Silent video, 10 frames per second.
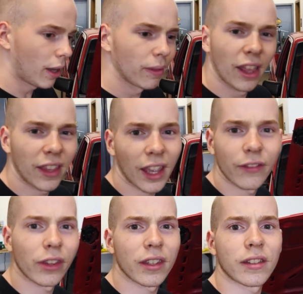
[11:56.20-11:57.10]
Yeah, I think
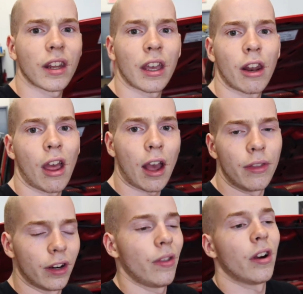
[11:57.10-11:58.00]
everything's done. Uh,
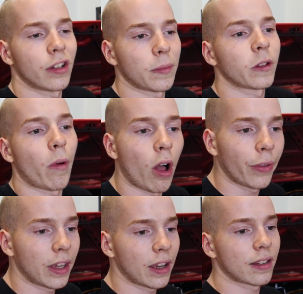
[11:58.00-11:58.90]
there, there are some small
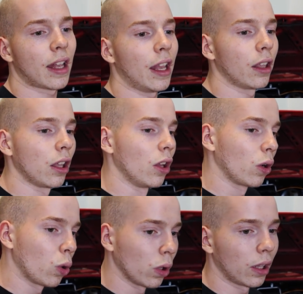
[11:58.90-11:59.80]
things like
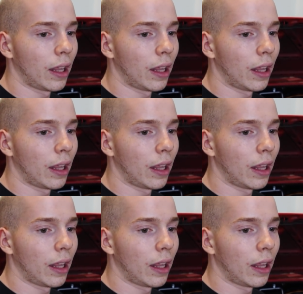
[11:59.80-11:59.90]
coolant